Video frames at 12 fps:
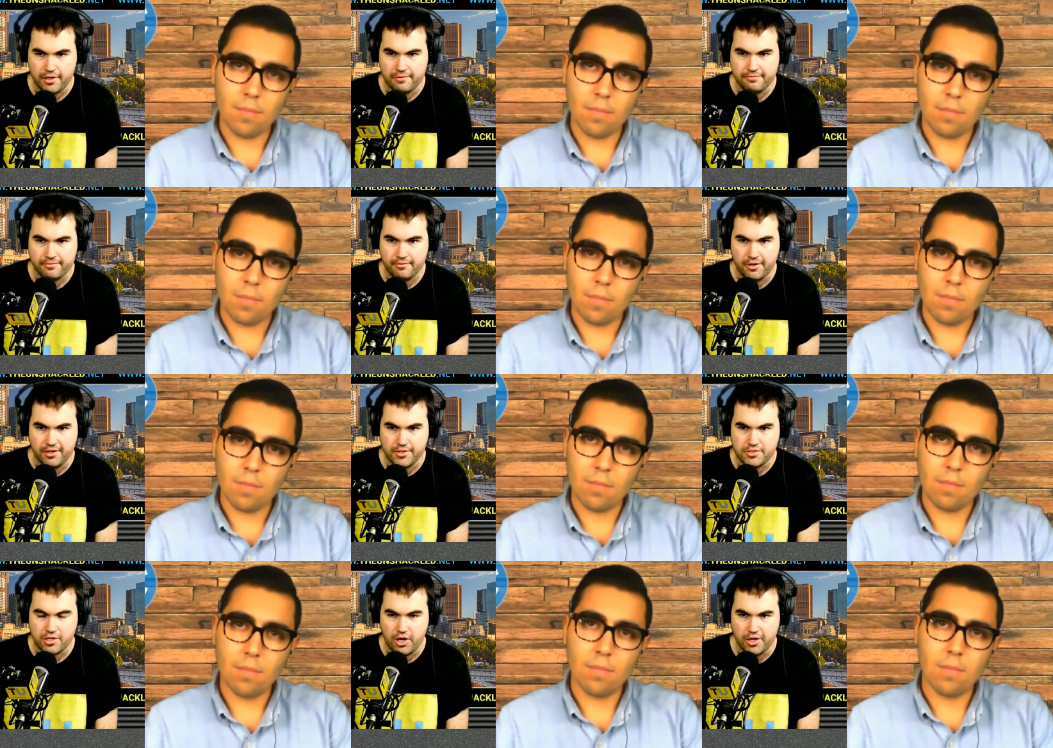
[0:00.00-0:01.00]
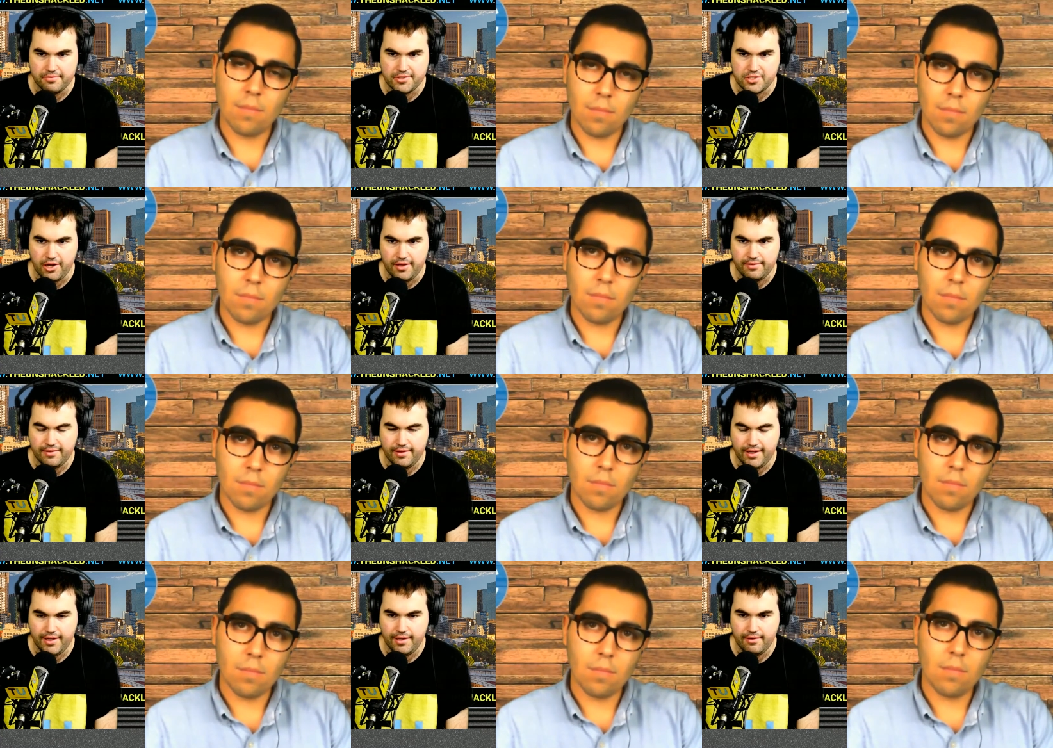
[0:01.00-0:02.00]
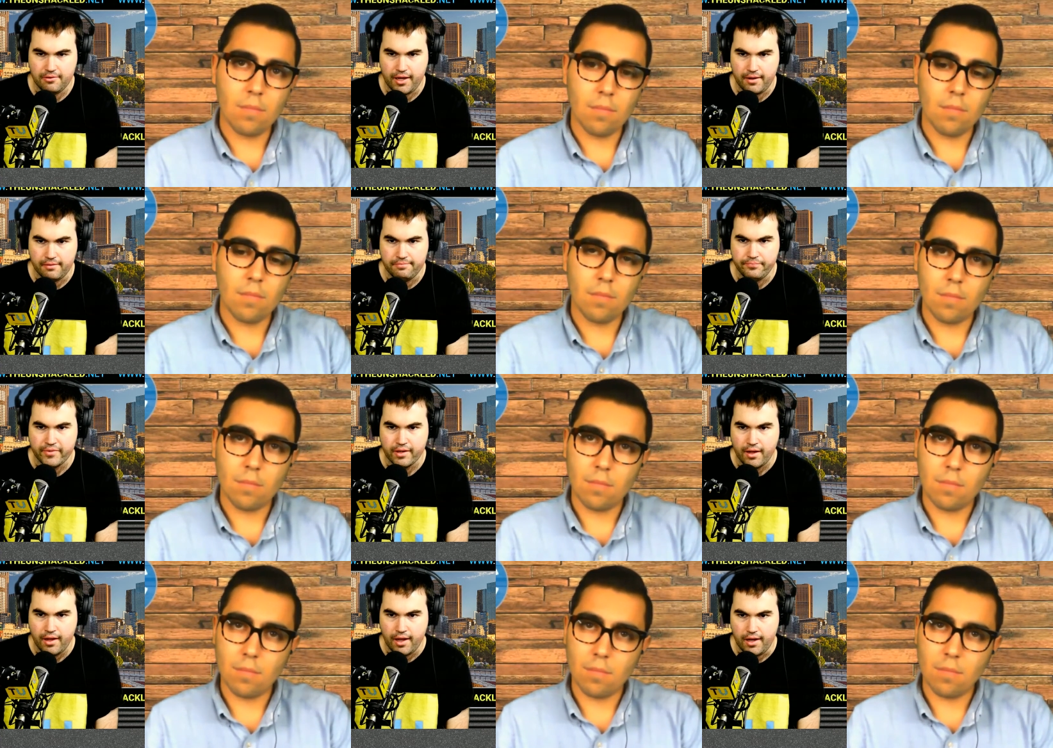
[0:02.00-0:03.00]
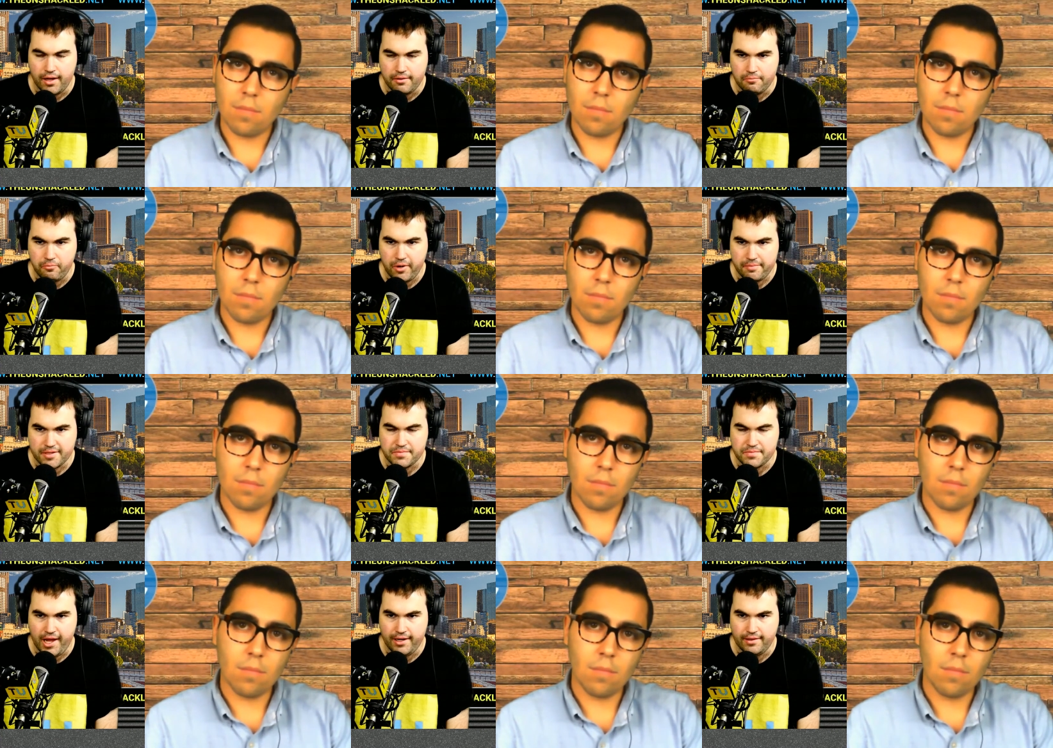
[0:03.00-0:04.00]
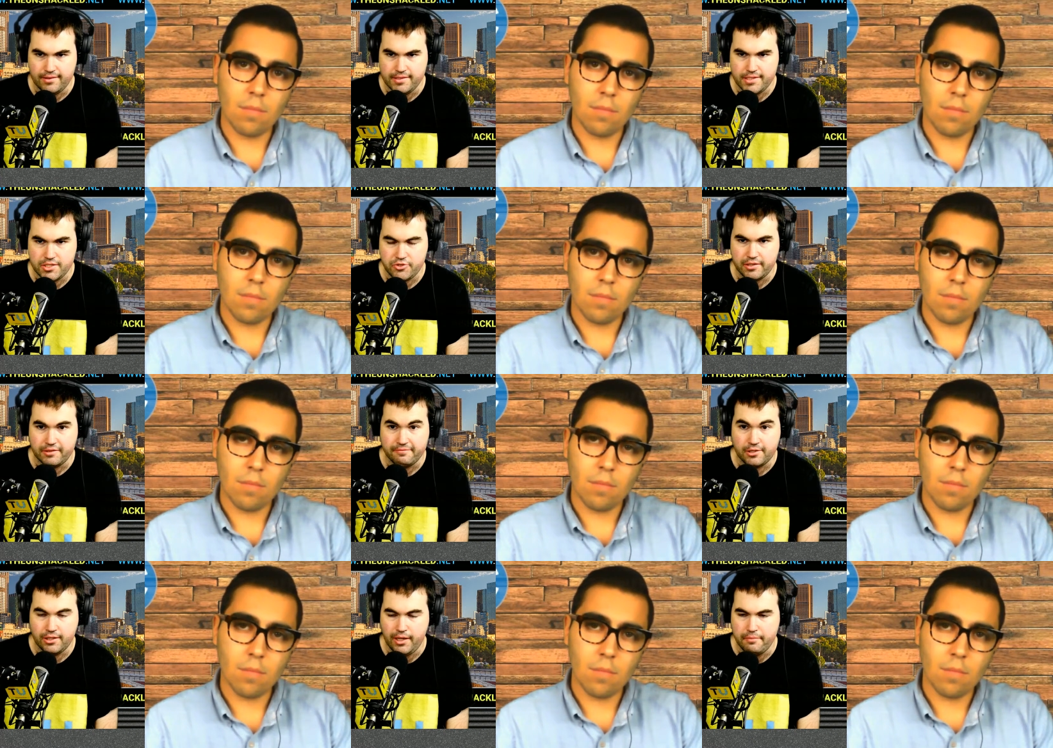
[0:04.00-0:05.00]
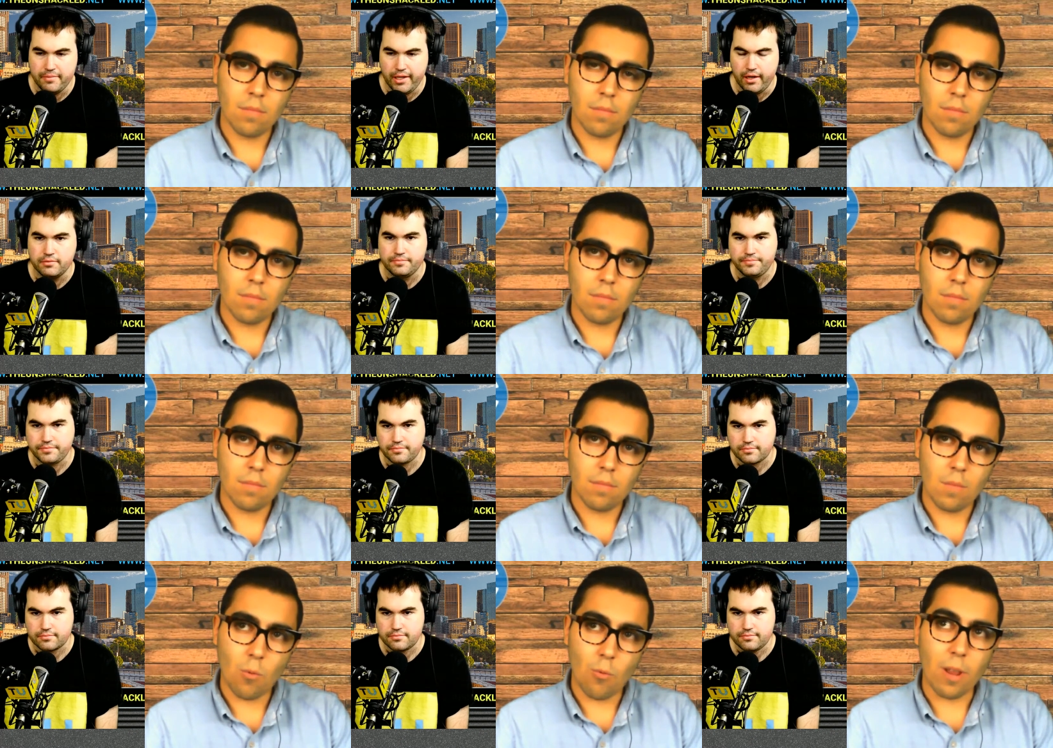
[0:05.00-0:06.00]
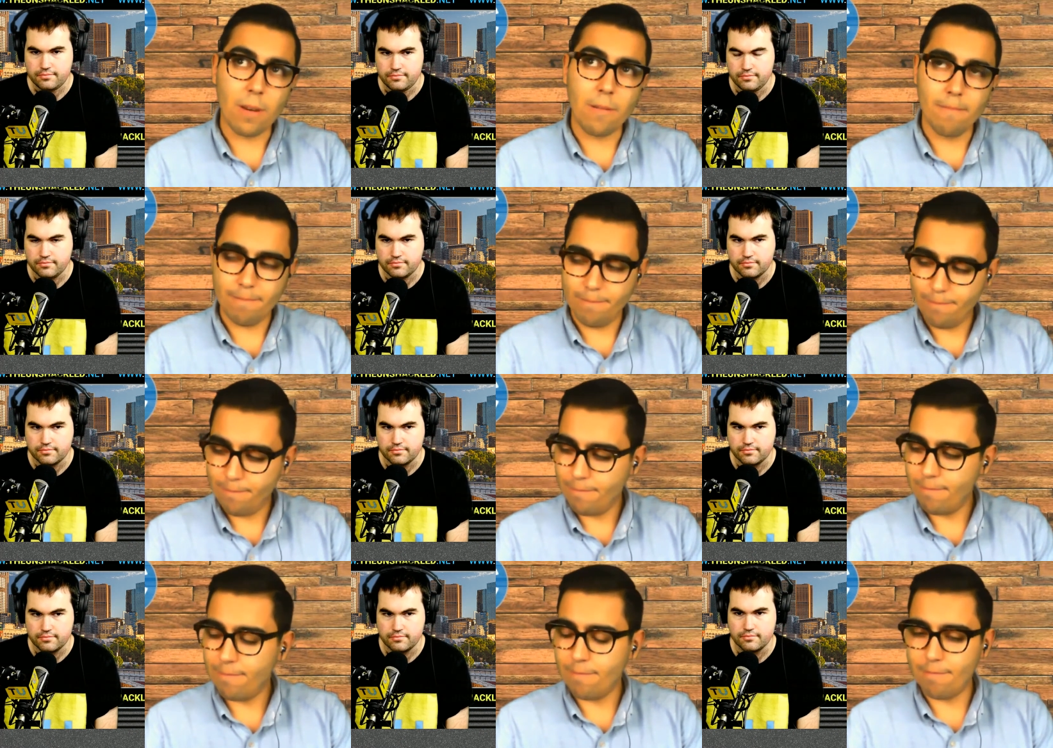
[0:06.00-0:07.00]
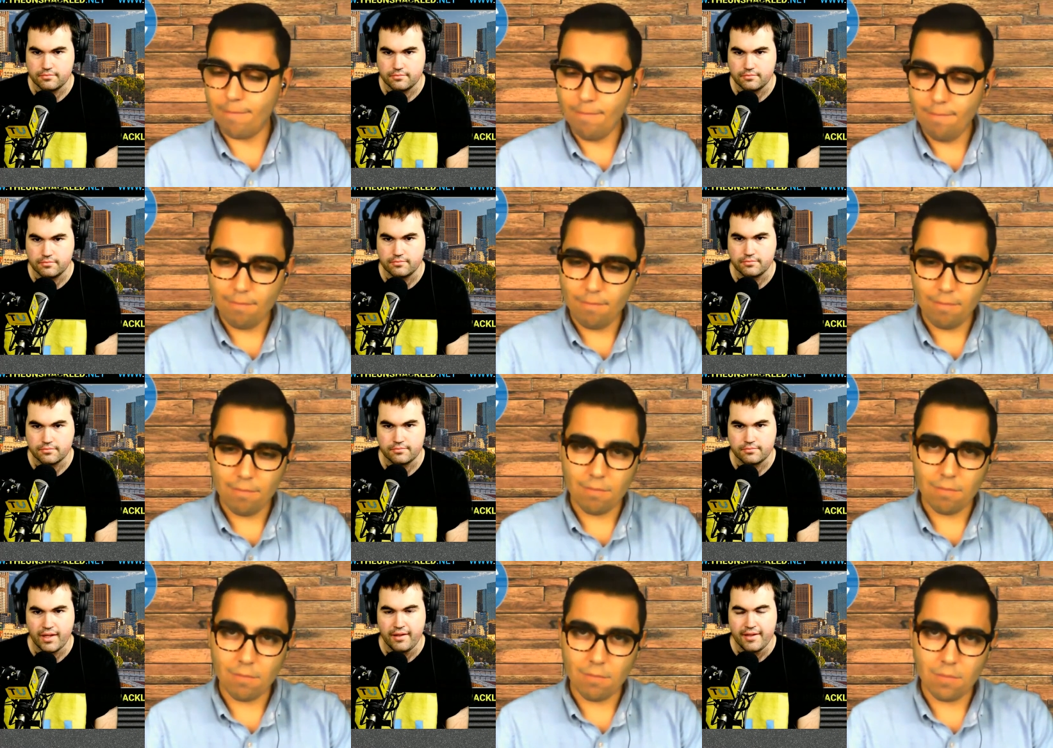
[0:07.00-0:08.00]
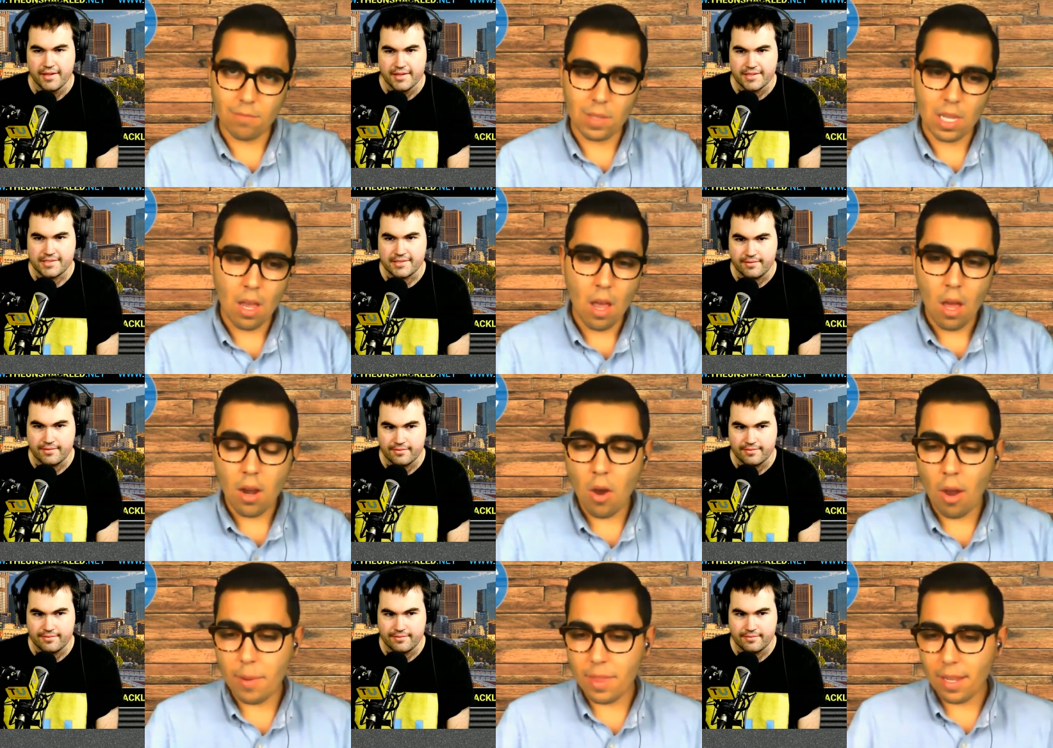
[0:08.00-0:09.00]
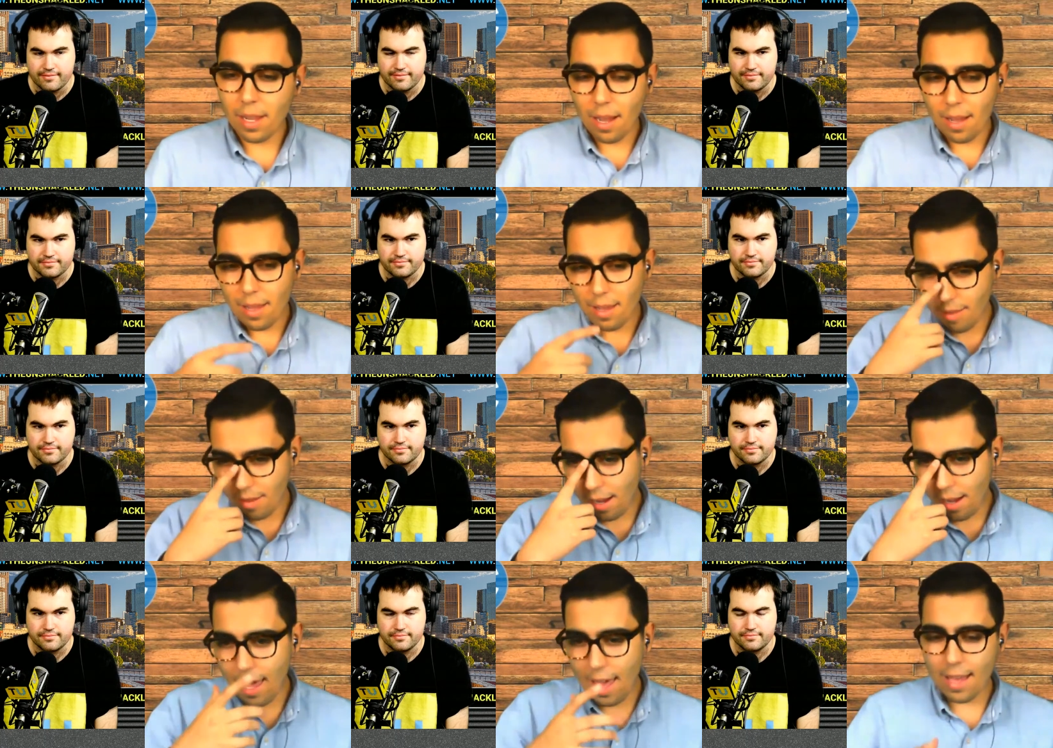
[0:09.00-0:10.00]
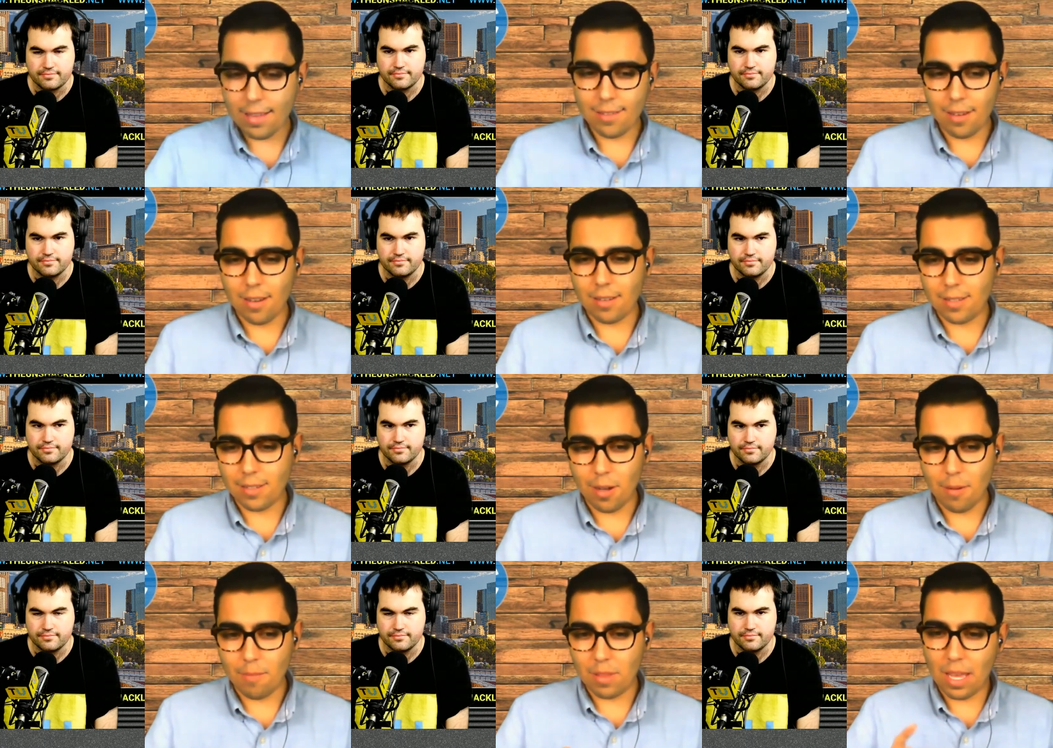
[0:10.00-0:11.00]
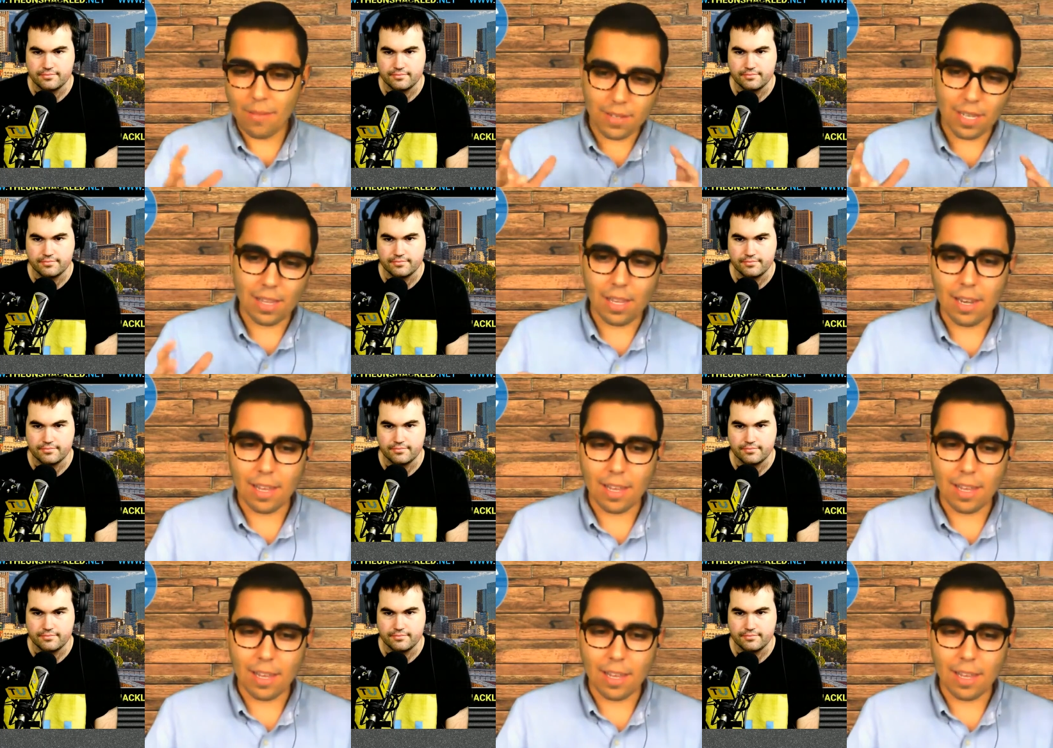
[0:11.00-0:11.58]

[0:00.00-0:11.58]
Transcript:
Speaker 1: voted to overturn the uh, weapons ban in the District of Columbia.
Speaker 2: Right. Mm-hmm. No, I mean the guy. The guy has uh, some lefty leanings and